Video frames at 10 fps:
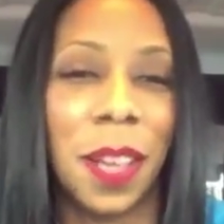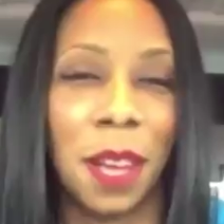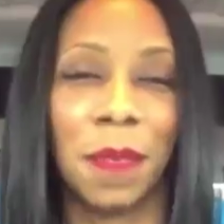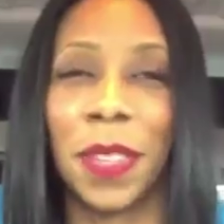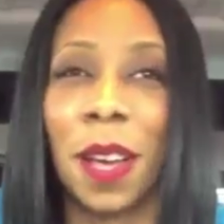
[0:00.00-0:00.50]

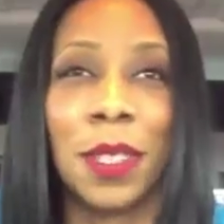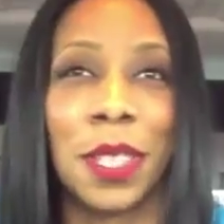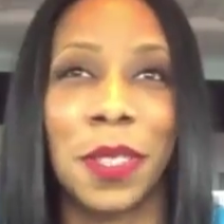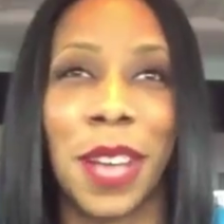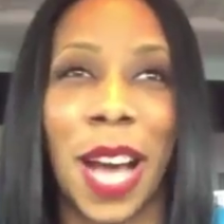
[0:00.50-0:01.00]
For those
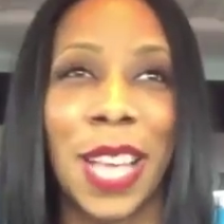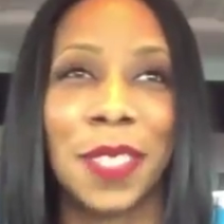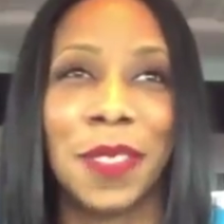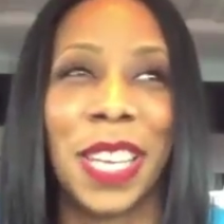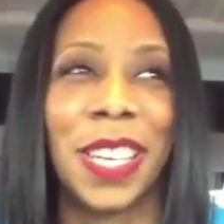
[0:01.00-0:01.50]
of you guys
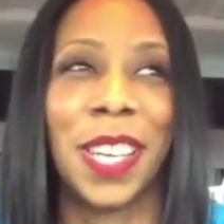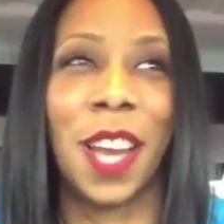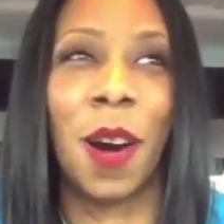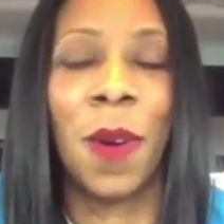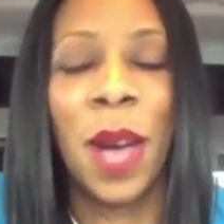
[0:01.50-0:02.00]
who didn't
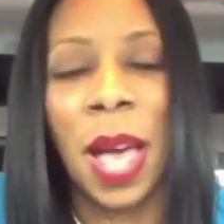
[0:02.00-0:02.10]
know.